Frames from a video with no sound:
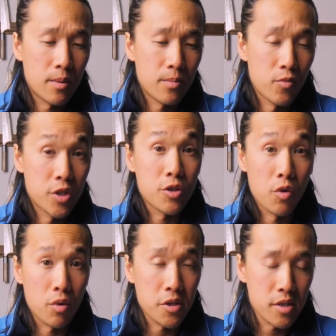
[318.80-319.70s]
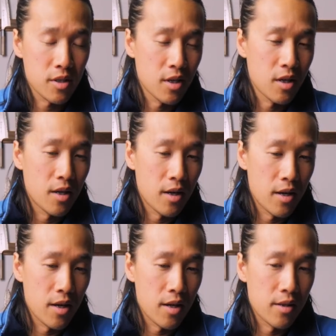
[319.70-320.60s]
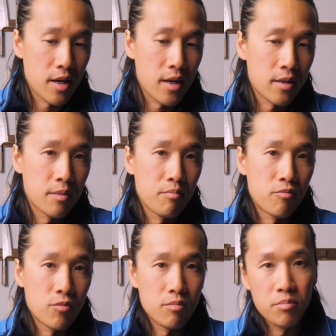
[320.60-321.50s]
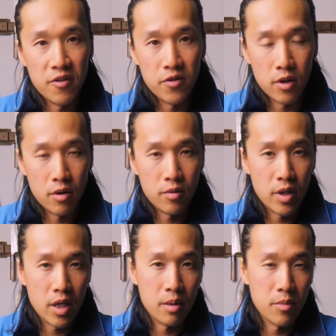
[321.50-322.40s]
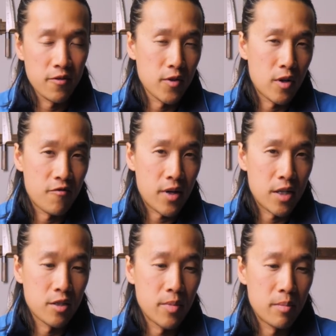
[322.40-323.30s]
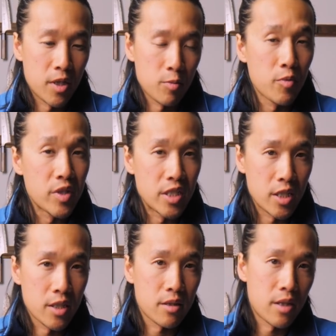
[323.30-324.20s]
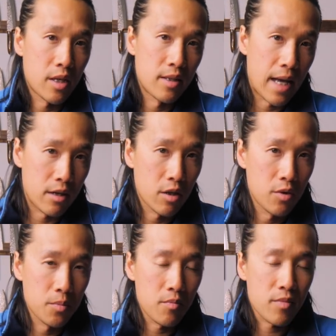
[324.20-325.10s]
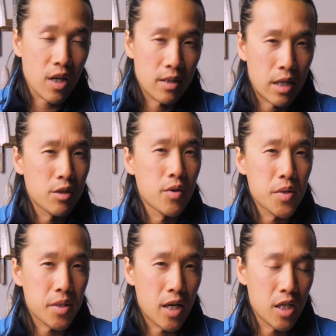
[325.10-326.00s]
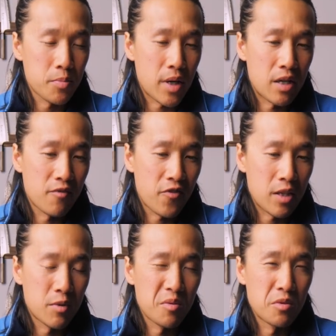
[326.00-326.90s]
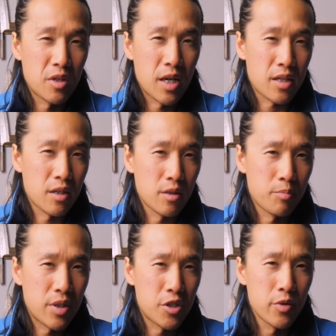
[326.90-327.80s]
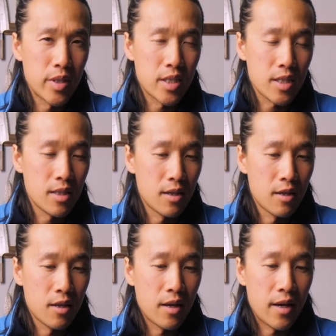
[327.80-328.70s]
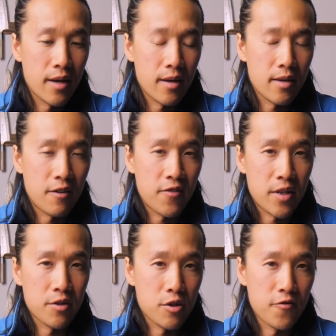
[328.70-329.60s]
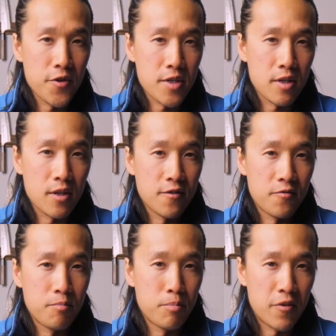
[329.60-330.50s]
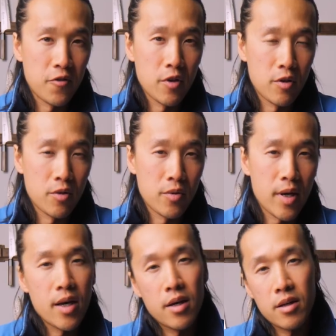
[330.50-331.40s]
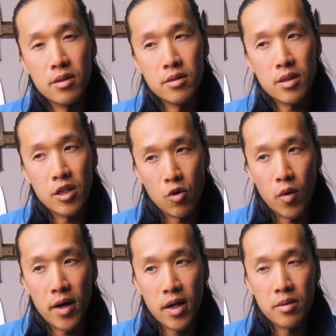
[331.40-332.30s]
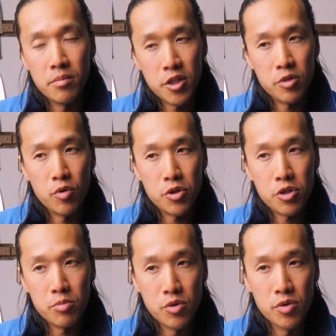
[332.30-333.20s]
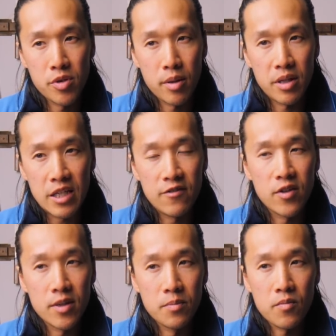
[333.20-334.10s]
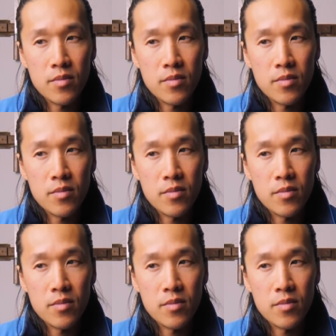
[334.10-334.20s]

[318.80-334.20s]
which is horse, and then buffalo. Buffalo I find to be much more resilient than latigo. Latigo is nice, but I find them to cut a bit too easy. And I find the surface of buffalo and equine much more smooth and even